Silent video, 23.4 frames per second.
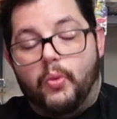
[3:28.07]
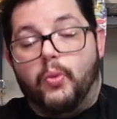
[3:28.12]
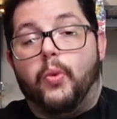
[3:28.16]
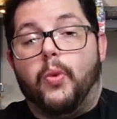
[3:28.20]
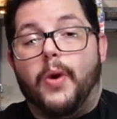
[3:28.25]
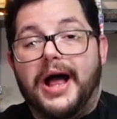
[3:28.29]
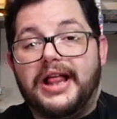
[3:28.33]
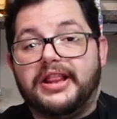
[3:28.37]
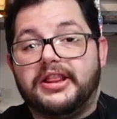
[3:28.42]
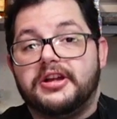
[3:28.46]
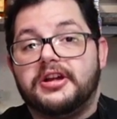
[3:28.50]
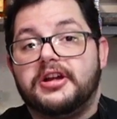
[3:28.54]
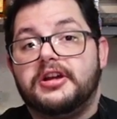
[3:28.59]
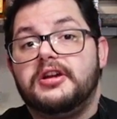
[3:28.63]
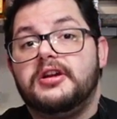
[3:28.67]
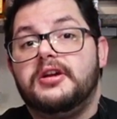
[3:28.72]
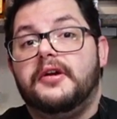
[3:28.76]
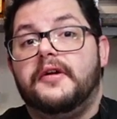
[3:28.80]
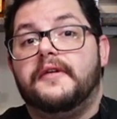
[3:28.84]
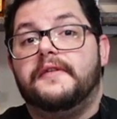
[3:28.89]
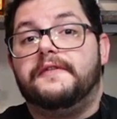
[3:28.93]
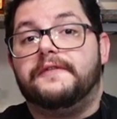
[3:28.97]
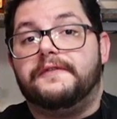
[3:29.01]

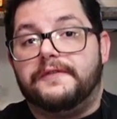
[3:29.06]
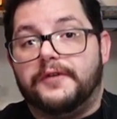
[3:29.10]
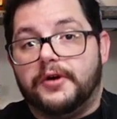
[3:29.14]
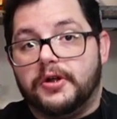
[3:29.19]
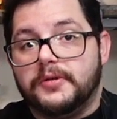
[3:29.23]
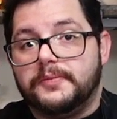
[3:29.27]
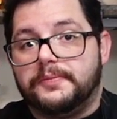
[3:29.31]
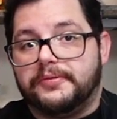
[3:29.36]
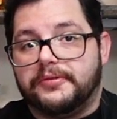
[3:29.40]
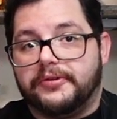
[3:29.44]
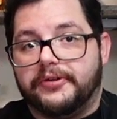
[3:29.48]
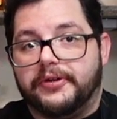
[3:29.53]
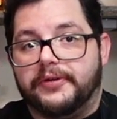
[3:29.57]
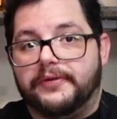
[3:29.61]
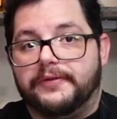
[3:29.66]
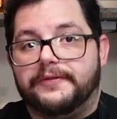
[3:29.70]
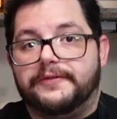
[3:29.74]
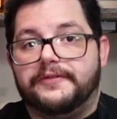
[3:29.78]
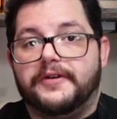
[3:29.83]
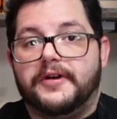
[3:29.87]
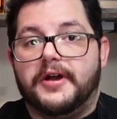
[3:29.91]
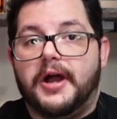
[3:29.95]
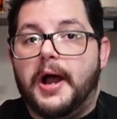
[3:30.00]
Weller Full
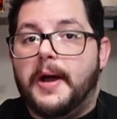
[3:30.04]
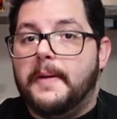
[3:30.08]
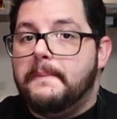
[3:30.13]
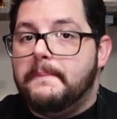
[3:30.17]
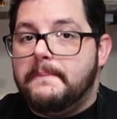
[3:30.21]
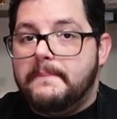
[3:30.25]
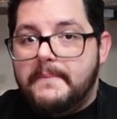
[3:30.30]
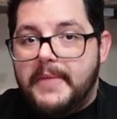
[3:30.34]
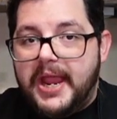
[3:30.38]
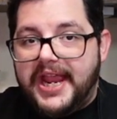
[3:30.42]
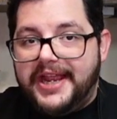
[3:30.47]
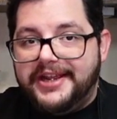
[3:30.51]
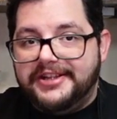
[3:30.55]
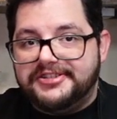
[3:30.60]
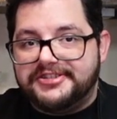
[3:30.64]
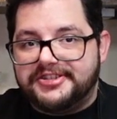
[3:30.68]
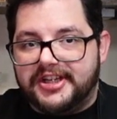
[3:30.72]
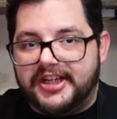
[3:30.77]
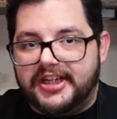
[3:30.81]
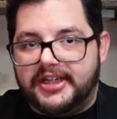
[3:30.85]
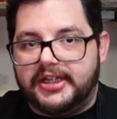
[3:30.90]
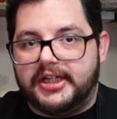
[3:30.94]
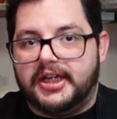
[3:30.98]
Proof,
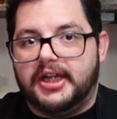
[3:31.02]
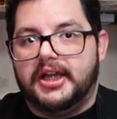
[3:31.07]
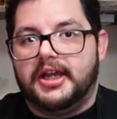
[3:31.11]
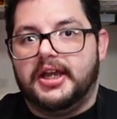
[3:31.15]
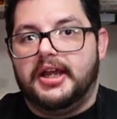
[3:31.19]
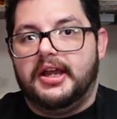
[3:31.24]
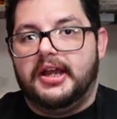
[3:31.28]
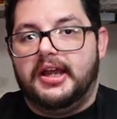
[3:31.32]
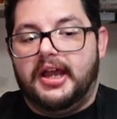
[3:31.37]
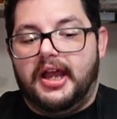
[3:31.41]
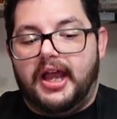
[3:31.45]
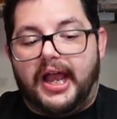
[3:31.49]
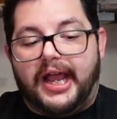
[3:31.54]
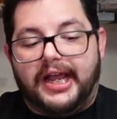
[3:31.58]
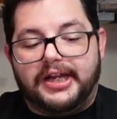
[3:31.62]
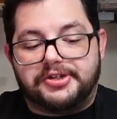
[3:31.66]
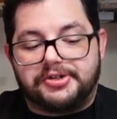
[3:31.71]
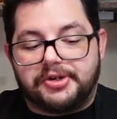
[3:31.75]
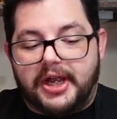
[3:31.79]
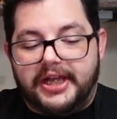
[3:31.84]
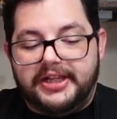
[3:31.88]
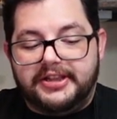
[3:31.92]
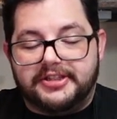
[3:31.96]
amazing. I
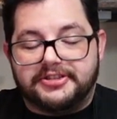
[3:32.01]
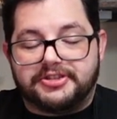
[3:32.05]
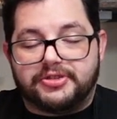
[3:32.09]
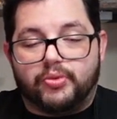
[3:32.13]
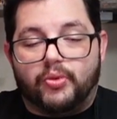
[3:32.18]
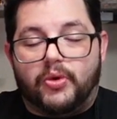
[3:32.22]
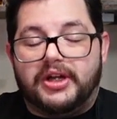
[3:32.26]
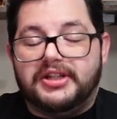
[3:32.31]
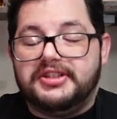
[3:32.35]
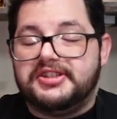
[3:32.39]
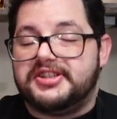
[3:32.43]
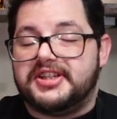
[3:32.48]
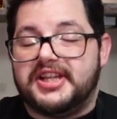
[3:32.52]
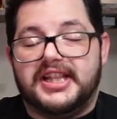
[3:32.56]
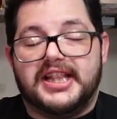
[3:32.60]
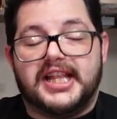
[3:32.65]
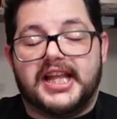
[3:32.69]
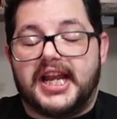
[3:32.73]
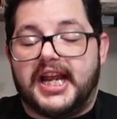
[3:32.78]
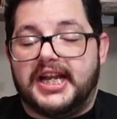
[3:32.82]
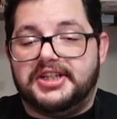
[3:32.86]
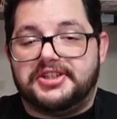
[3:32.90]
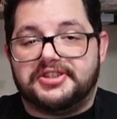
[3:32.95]
tried this once and
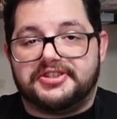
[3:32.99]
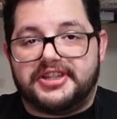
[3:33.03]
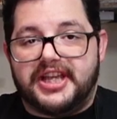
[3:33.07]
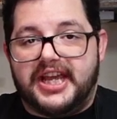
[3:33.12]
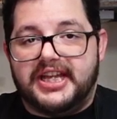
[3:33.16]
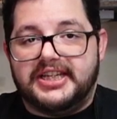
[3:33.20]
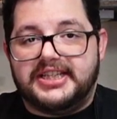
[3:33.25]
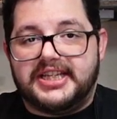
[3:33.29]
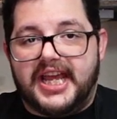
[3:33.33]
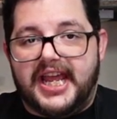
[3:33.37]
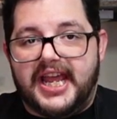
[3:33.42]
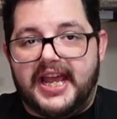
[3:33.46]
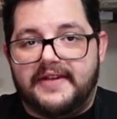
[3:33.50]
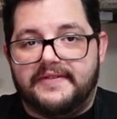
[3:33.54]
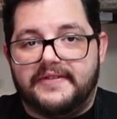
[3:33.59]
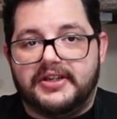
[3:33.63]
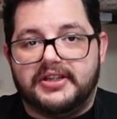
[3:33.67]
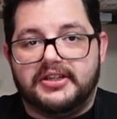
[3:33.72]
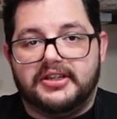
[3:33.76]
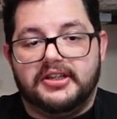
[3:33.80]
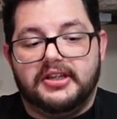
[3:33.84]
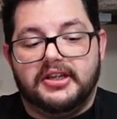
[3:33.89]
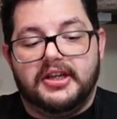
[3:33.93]
then I just had to have it.
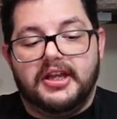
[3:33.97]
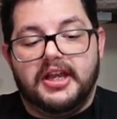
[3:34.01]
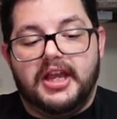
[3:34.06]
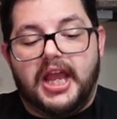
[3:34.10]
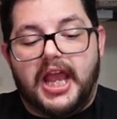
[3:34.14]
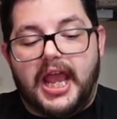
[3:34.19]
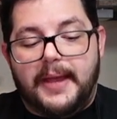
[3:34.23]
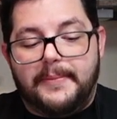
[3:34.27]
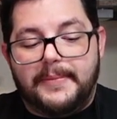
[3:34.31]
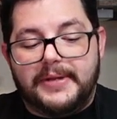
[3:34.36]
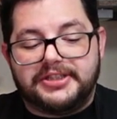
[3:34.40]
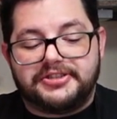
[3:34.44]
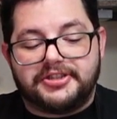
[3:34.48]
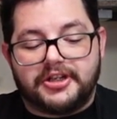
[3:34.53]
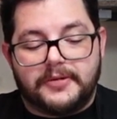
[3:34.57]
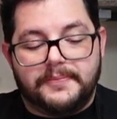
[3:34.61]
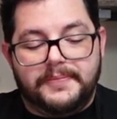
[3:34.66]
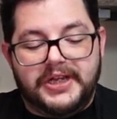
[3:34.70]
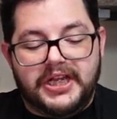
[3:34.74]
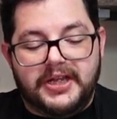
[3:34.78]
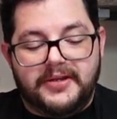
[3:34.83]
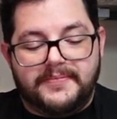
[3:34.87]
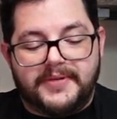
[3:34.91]

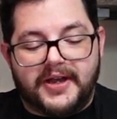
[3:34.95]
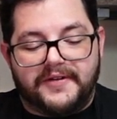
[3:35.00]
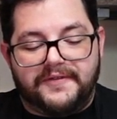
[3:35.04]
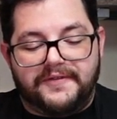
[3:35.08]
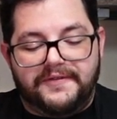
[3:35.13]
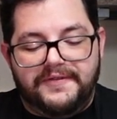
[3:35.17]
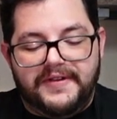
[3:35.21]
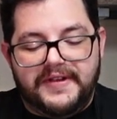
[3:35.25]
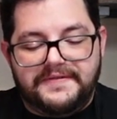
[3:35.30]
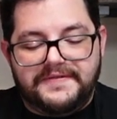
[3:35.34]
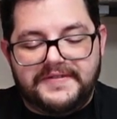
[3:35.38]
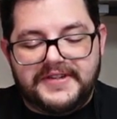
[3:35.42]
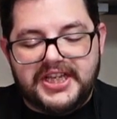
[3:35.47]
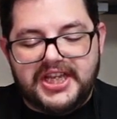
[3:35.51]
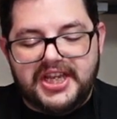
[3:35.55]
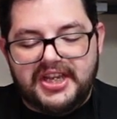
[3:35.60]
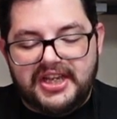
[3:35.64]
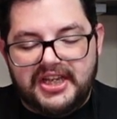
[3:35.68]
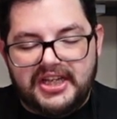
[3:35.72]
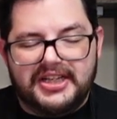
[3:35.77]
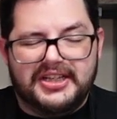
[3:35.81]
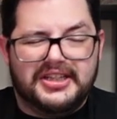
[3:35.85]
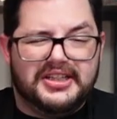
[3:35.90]
MSRP about
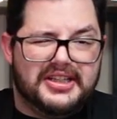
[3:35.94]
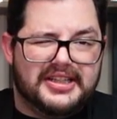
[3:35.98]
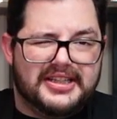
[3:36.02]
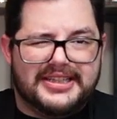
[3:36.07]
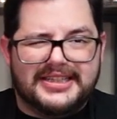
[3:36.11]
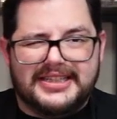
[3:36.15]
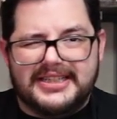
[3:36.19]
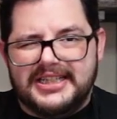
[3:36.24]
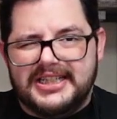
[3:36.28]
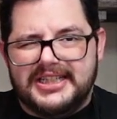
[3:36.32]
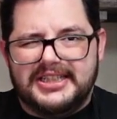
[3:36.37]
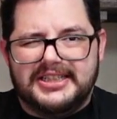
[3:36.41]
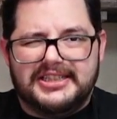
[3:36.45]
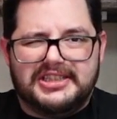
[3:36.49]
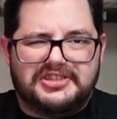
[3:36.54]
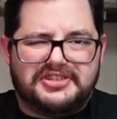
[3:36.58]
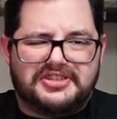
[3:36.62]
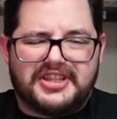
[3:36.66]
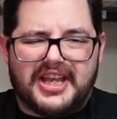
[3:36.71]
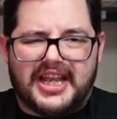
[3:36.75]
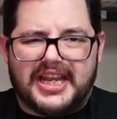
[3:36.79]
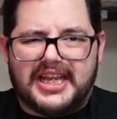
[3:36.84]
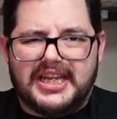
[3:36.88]
50,
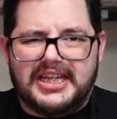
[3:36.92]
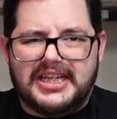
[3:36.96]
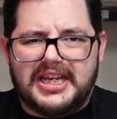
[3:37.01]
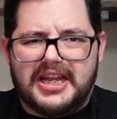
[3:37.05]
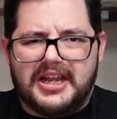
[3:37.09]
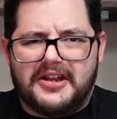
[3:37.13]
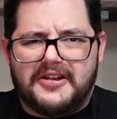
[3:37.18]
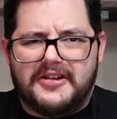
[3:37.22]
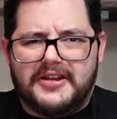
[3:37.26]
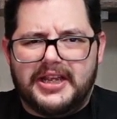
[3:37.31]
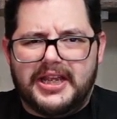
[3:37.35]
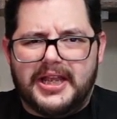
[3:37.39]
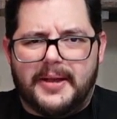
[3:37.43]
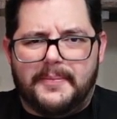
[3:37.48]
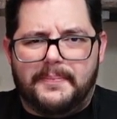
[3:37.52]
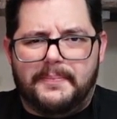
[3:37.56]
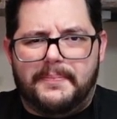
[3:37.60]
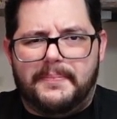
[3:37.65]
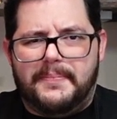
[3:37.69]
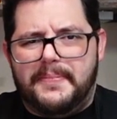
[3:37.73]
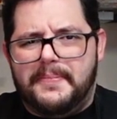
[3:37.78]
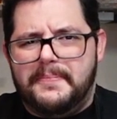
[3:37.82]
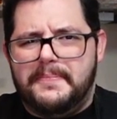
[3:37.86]
secondary
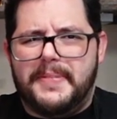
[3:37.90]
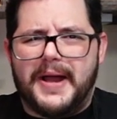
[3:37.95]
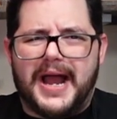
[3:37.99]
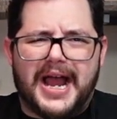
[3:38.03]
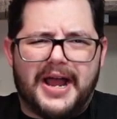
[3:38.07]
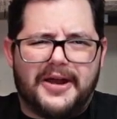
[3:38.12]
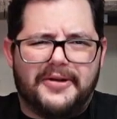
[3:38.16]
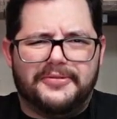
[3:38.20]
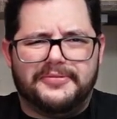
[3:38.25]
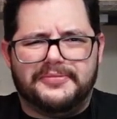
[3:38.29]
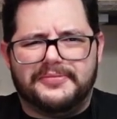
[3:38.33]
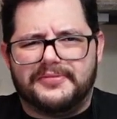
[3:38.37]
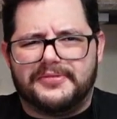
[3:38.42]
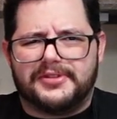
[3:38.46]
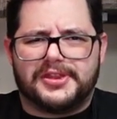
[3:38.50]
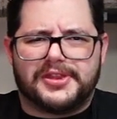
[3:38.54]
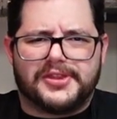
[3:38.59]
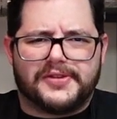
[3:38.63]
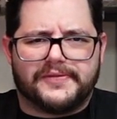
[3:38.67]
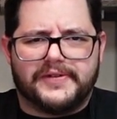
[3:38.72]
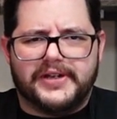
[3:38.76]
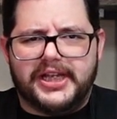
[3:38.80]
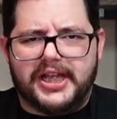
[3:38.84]
about
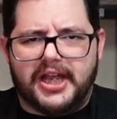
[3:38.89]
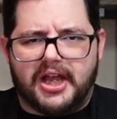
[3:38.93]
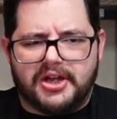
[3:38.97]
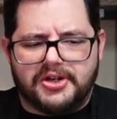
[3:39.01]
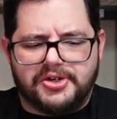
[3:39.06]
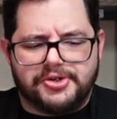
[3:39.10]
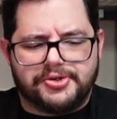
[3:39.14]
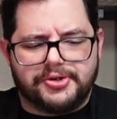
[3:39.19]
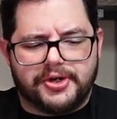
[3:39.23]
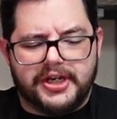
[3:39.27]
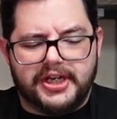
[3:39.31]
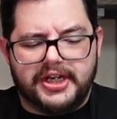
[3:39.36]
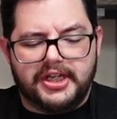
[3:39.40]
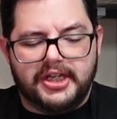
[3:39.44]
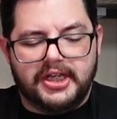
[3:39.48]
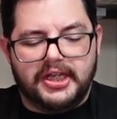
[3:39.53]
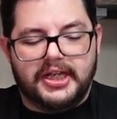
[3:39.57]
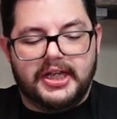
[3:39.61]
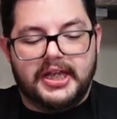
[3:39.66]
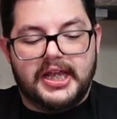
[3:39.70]
300.